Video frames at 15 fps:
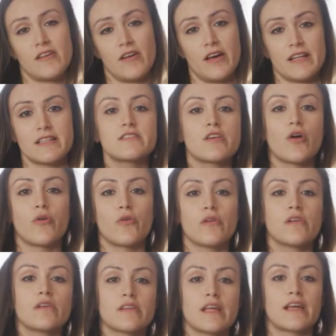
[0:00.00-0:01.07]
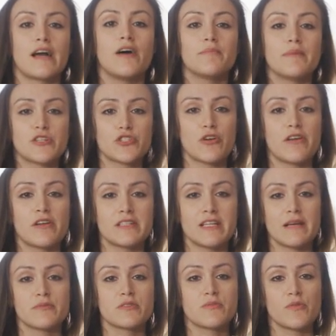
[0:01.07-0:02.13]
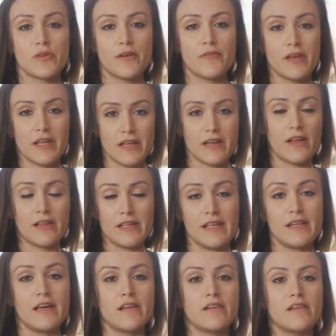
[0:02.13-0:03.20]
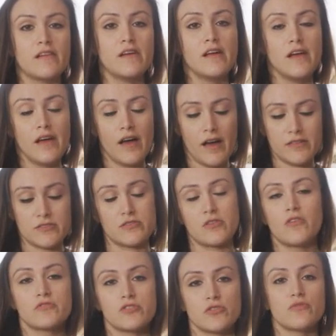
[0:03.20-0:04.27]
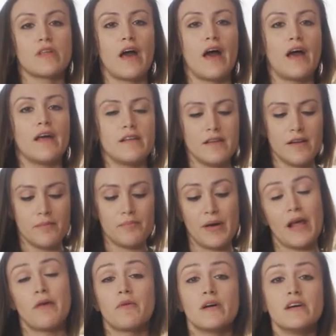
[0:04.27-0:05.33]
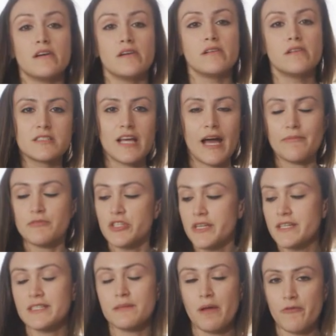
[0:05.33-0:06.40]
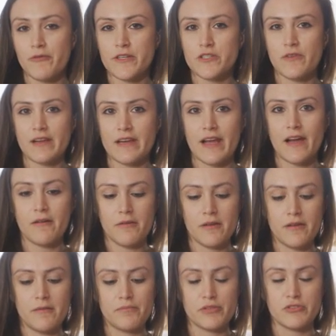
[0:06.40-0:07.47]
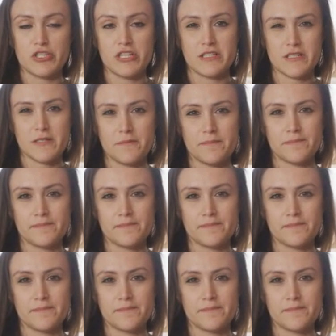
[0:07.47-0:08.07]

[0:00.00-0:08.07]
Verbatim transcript: on its own. Like I'll measure out a tablespoon of it and I'll eat it. Don't do that, but I will. Top cheese in my fridge right now, blue cheese.